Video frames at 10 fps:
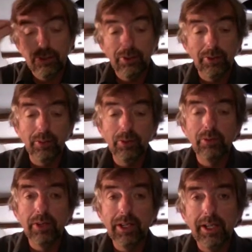do that
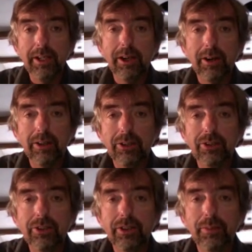would really
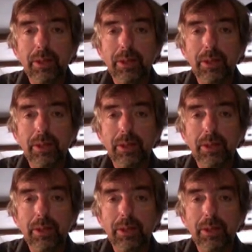encourage